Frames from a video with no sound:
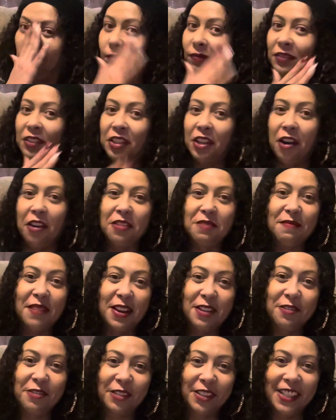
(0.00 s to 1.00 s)
Sorry, my
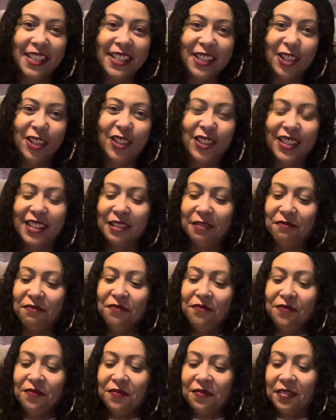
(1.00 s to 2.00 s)
nose
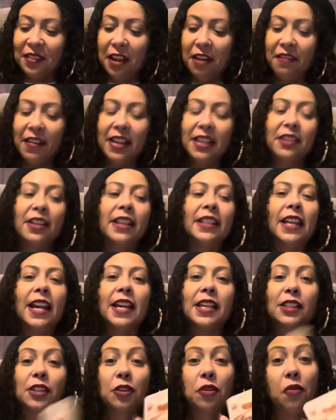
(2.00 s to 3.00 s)
itches. All right, you got the
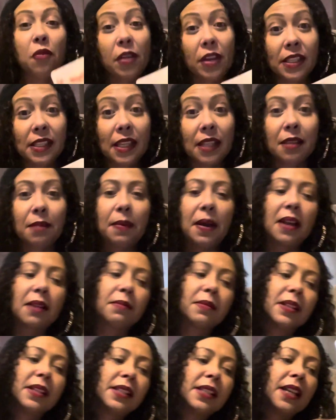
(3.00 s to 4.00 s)
Ace of Coins at the bottom
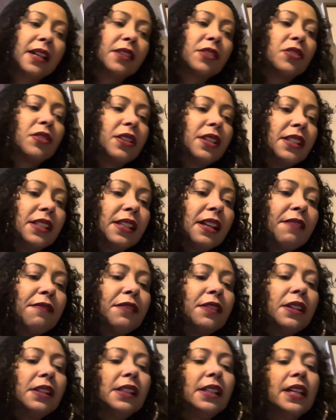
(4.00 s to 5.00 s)
of the deck. So there's
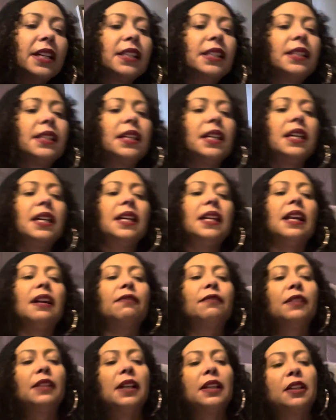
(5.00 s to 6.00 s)
definitely a seed. I
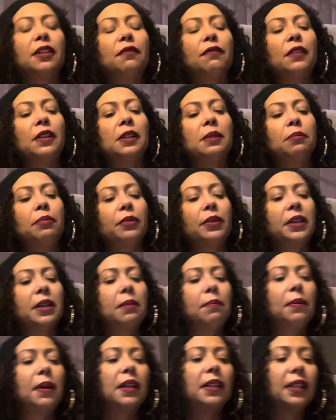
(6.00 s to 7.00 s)
feel like you're feeling pretty
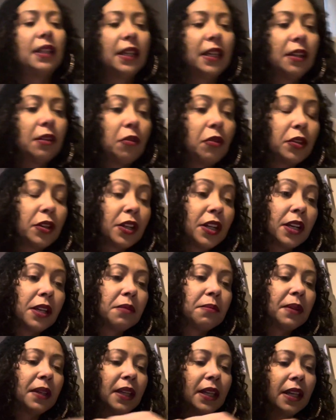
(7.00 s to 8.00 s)
abundant, or you're going
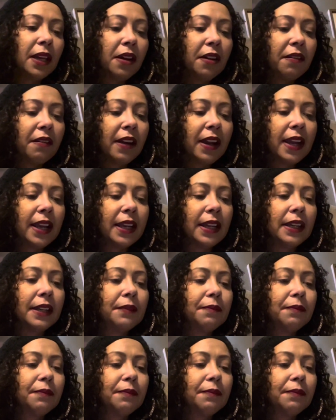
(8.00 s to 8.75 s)
to be, all right?